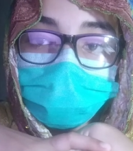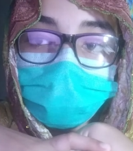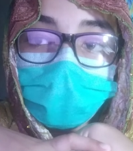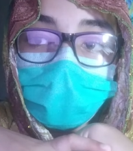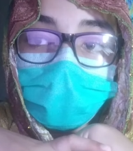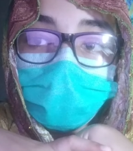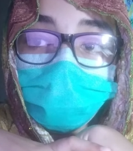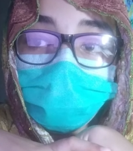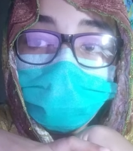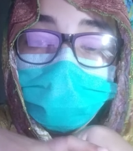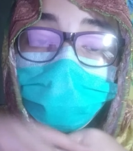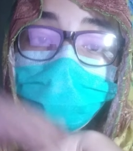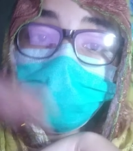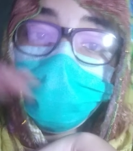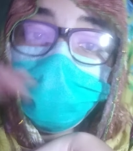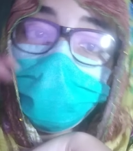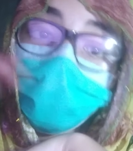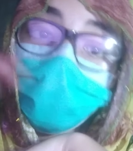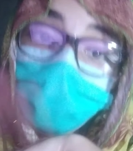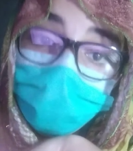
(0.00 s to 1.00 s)
So the
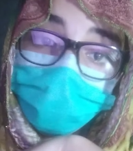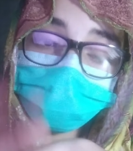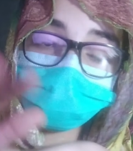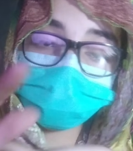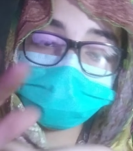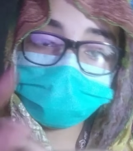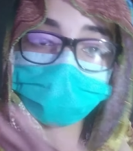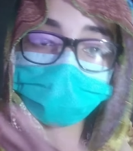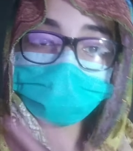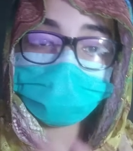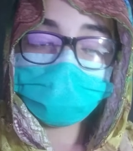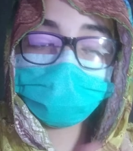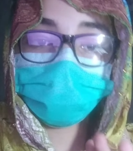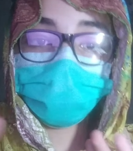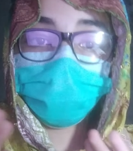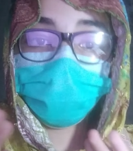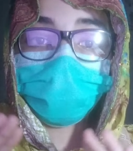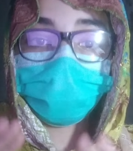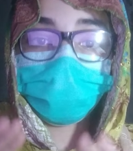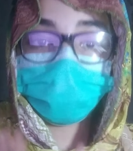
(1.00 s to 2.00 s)
more attractive your
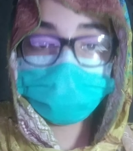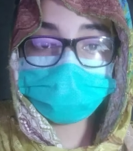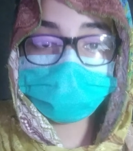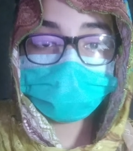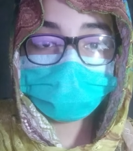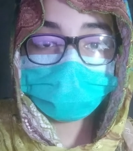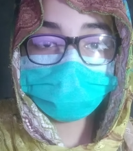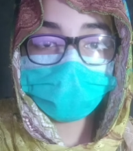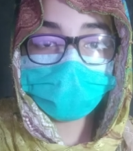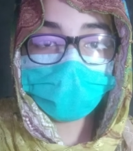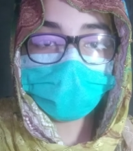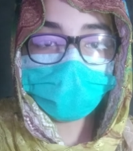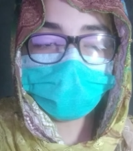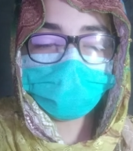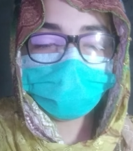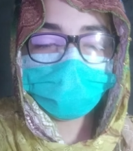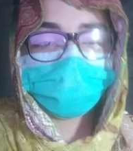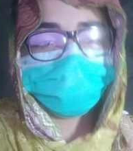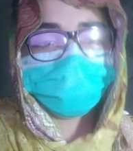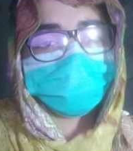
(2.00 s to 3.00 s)
images are,
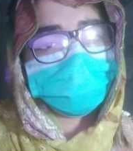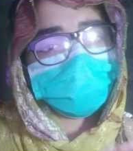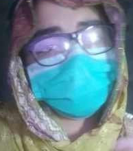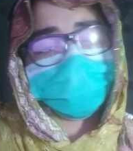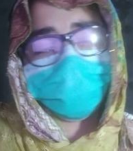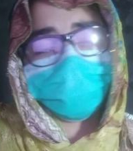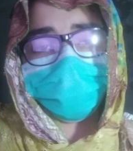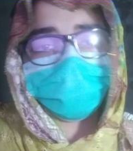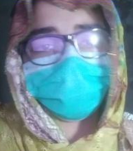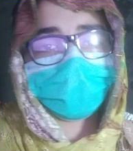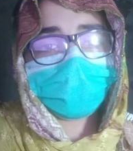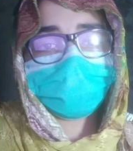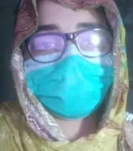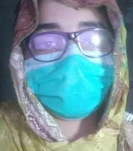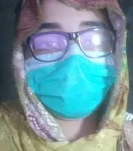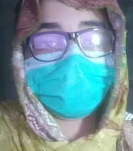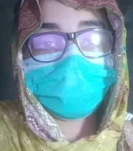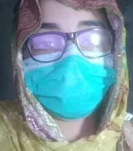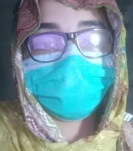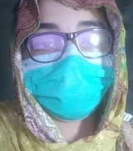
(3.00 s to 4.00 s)
the more likely it
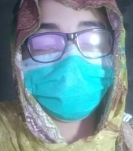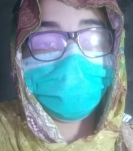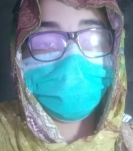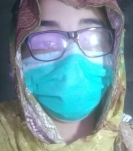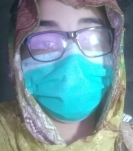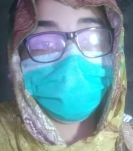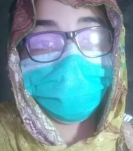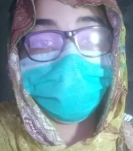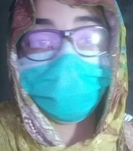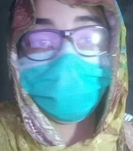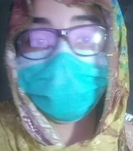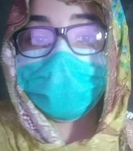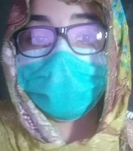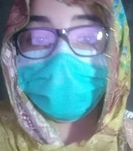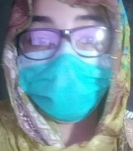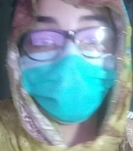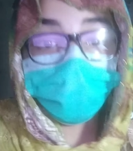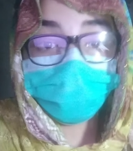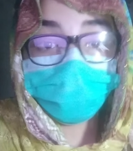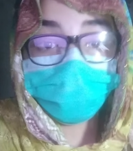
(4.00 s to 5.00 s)
is for you to get
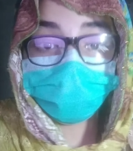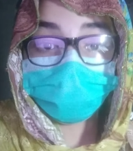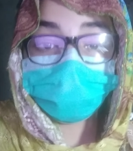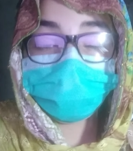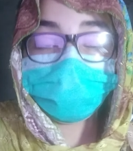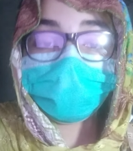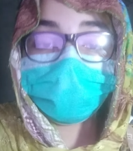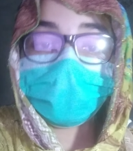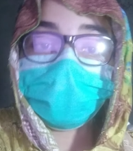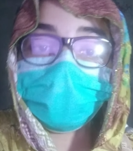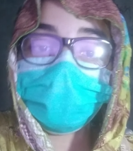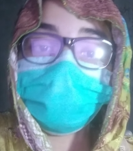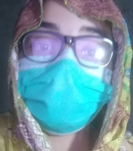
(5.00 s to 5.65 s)
orders because